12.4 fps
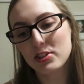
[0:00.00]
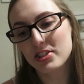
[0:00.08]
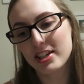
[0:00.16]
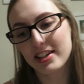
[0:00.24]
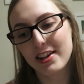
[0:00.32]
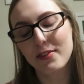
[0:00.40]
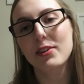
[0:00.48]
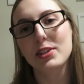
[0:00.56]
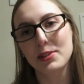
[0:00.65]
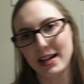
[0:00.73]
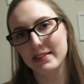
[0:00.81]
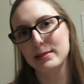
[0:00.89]
shoutout,
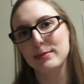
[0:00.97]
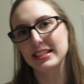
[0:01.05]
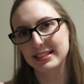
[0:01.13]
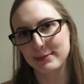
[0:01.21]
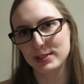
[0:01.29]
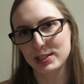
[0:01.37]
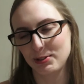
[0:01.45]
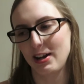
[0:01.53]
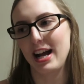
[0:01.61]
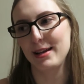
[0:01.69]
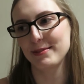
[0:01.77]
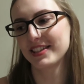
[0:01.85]
you have to be
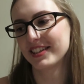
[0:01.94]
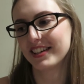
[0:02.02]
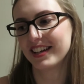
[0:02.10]
subscribed.